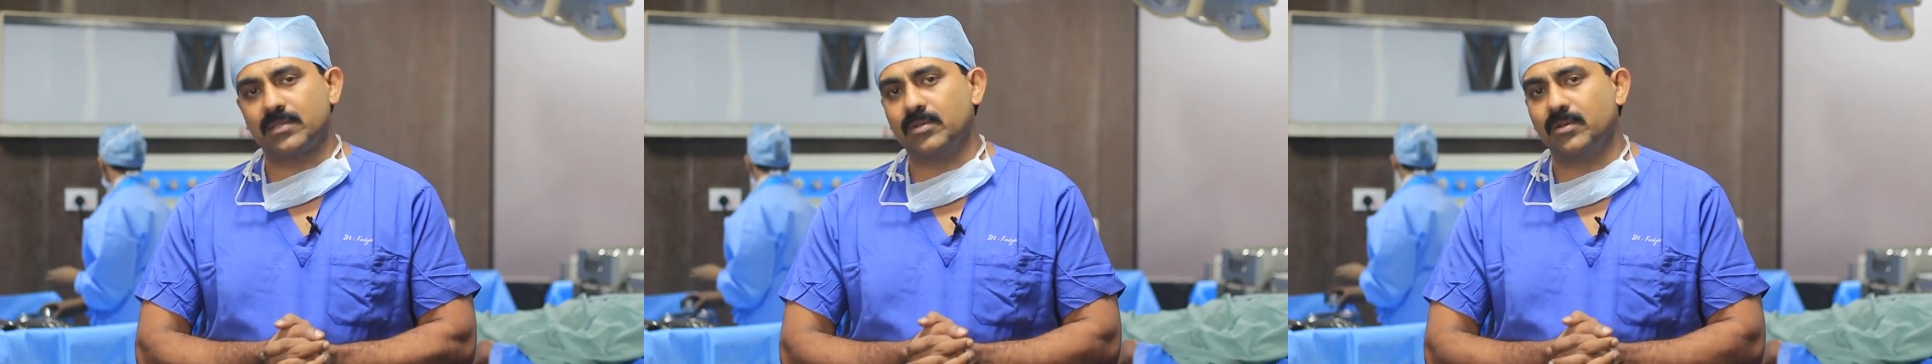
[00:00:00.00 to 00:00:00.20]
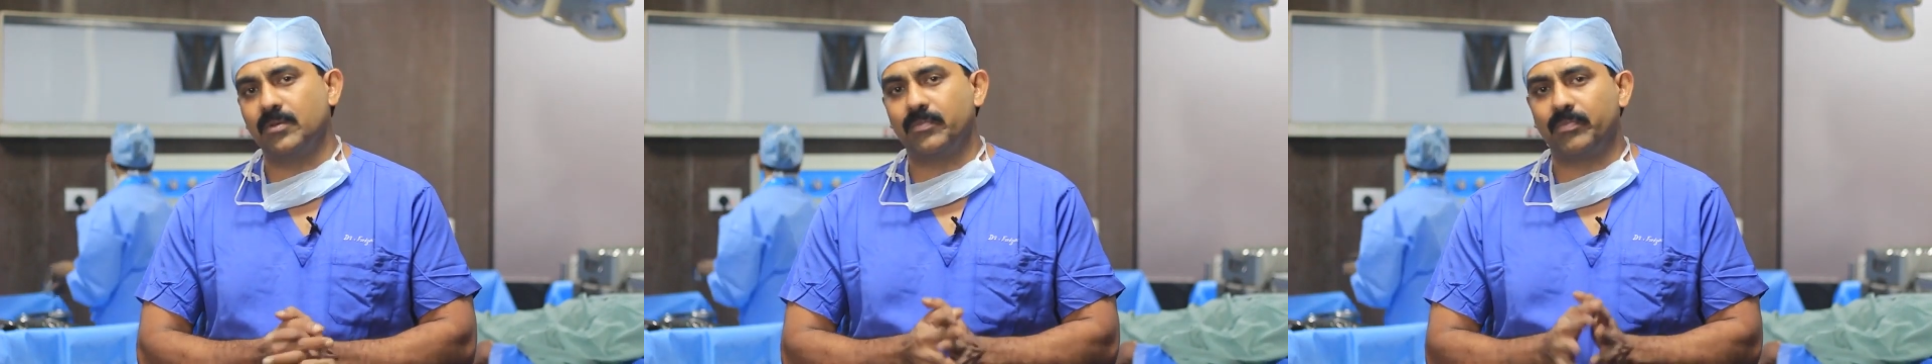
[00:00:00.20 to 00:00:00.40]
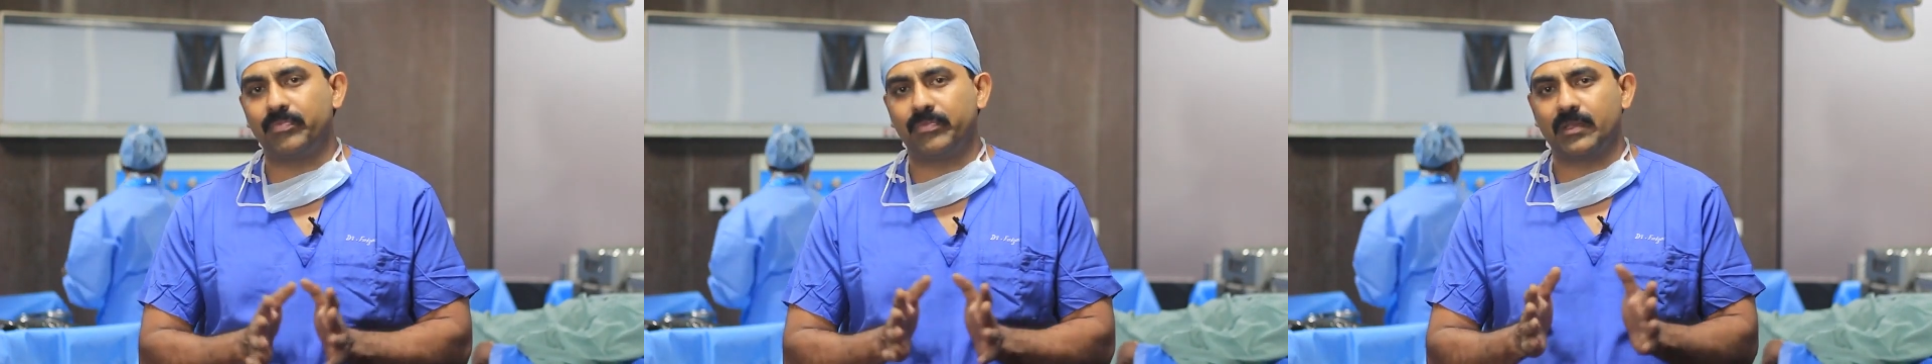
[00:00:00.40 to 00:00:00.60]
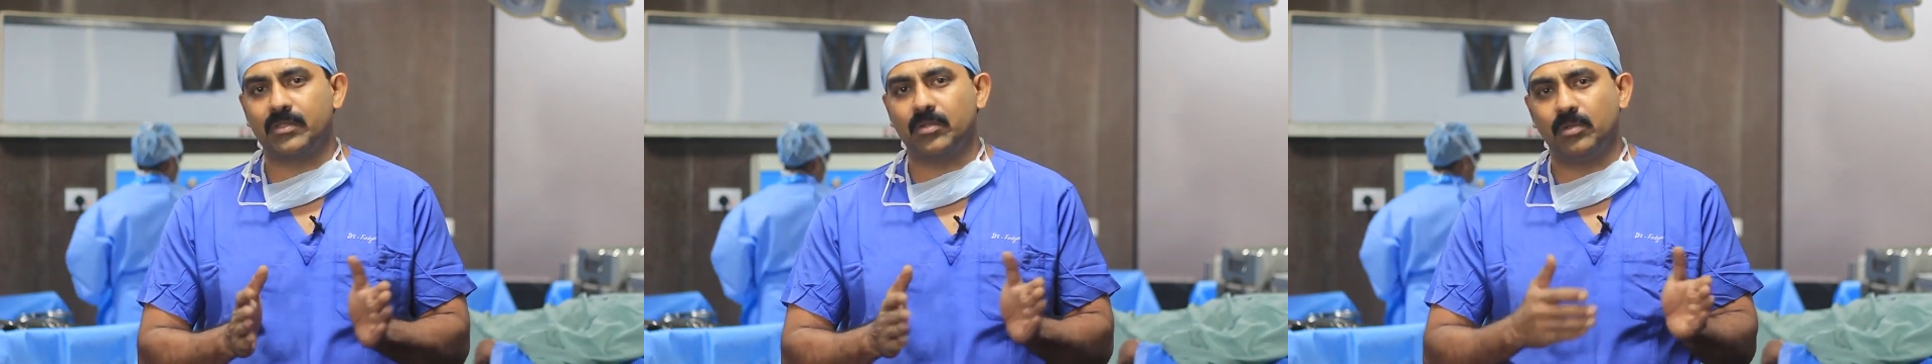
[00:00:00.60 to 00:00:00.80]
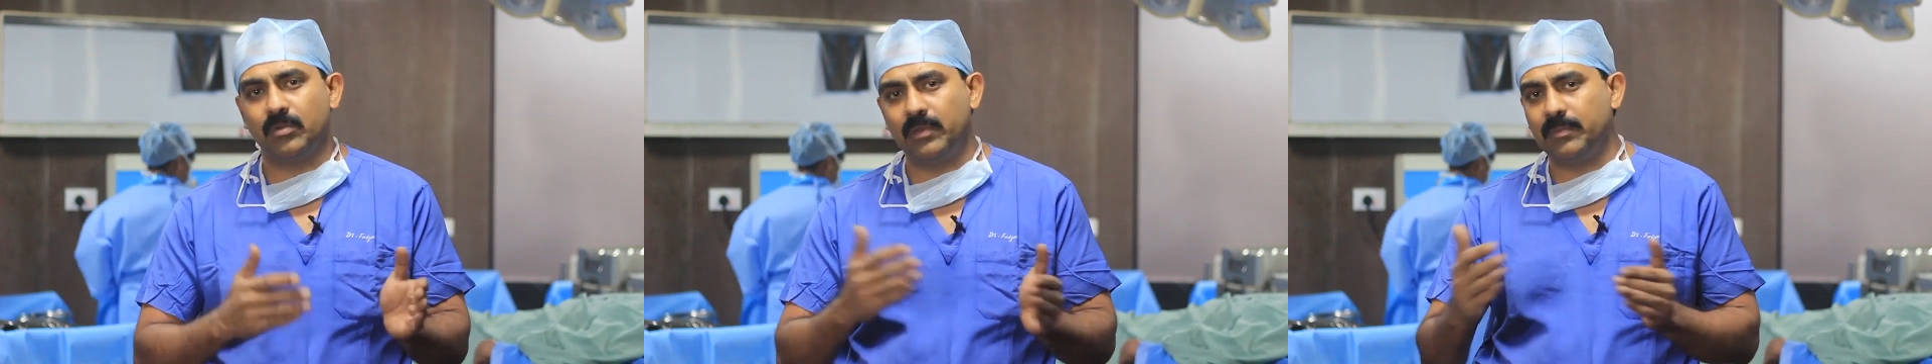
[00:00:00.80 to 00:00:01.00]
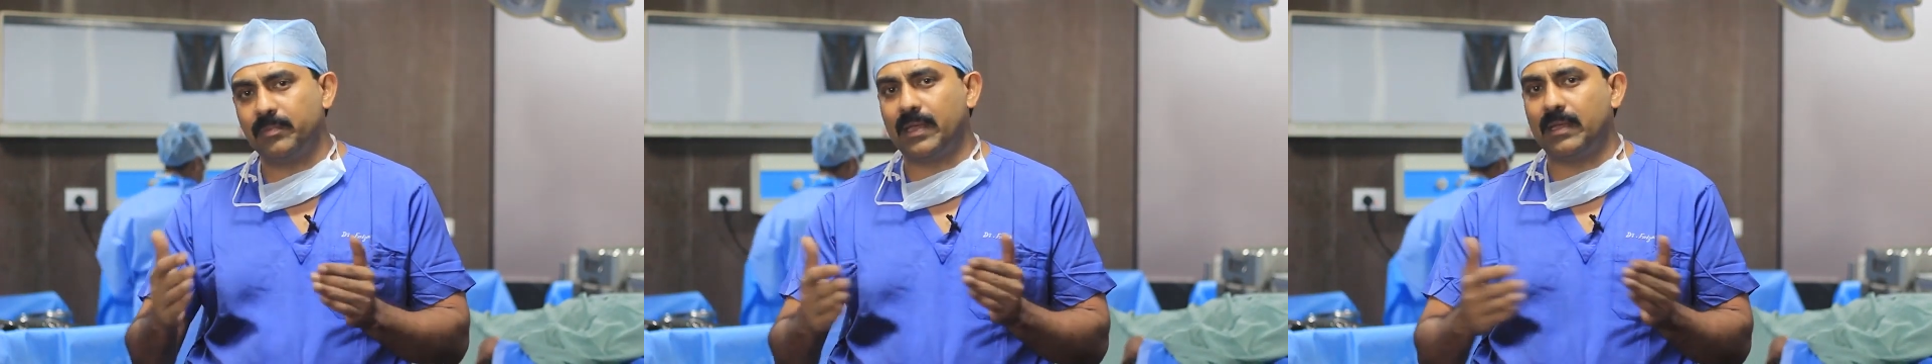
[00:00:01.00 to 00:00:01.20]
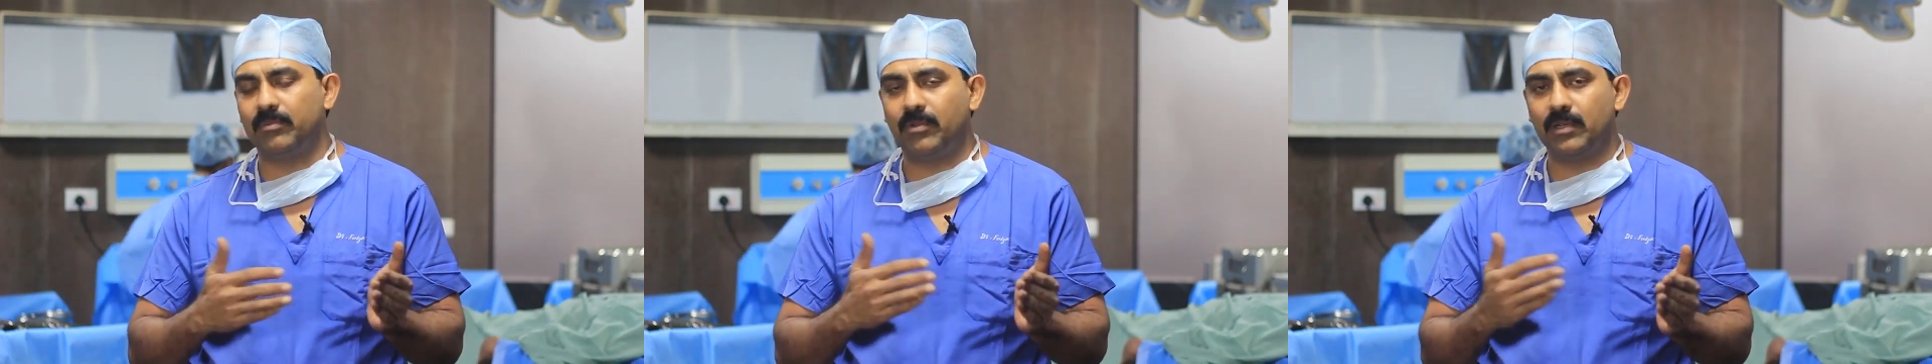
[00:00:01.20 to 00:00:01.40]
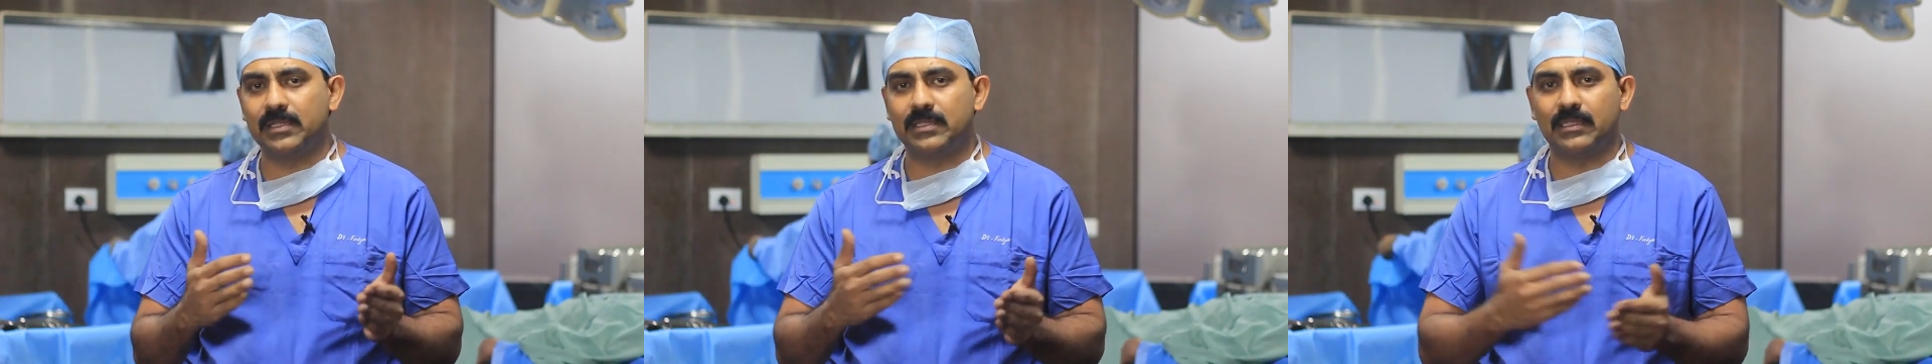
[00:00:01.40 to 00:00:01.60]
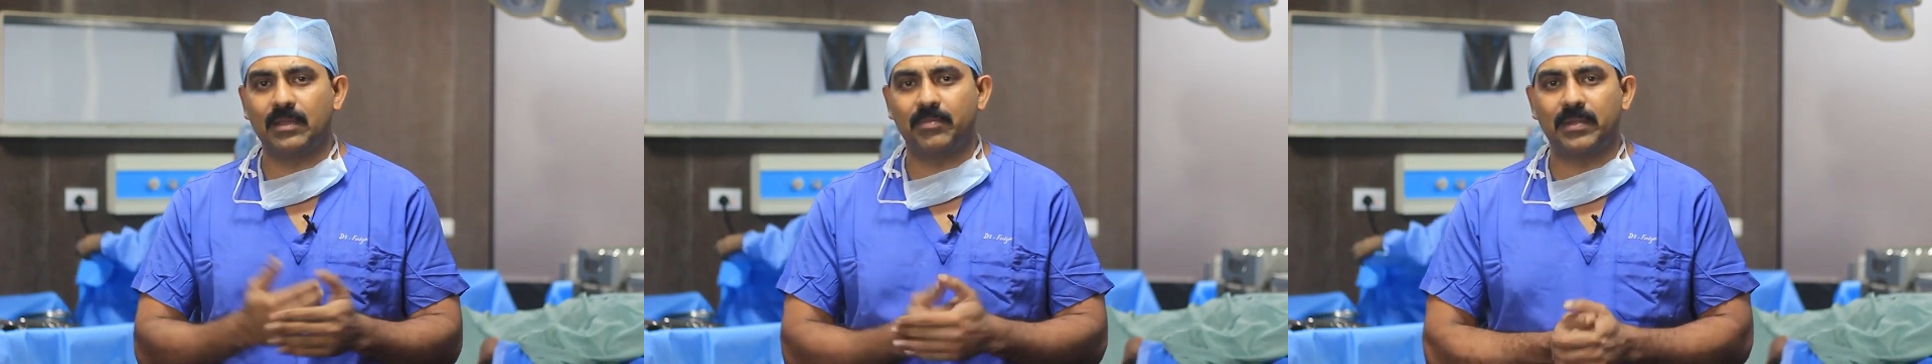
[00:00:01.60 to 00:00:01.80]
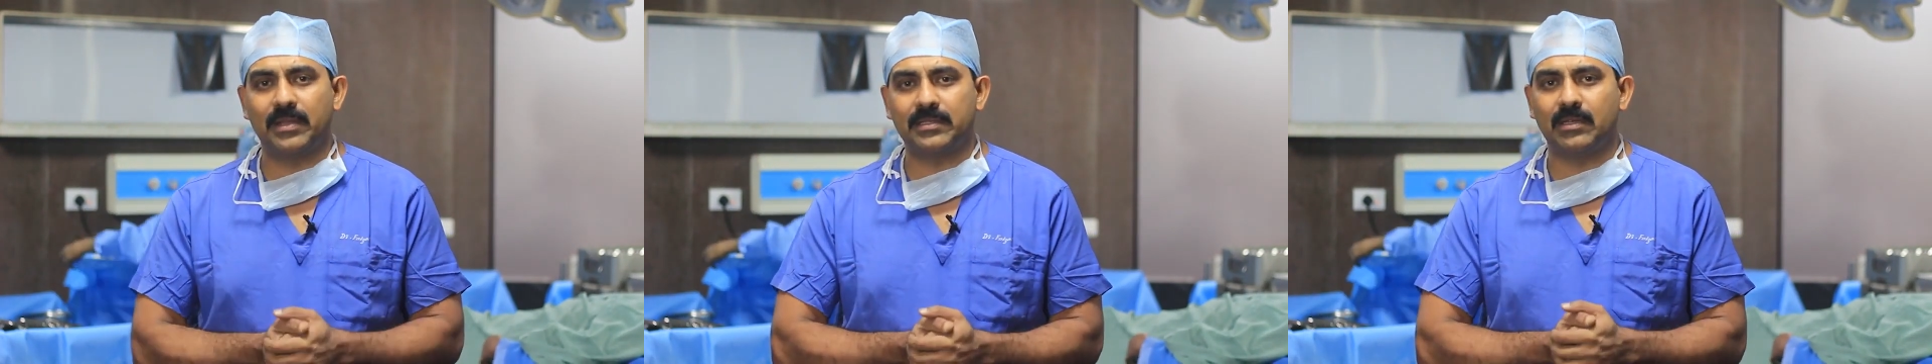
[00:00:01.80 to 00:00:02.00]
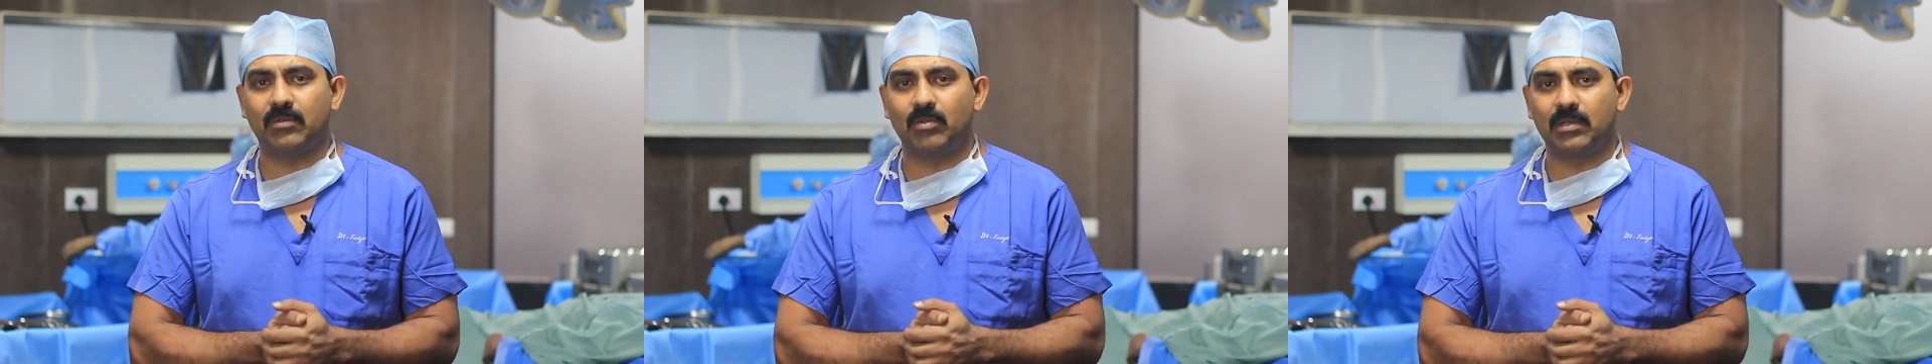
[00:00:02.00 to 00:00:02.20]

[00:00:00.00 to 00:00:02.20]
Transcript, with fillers: So, so we monitor the patient.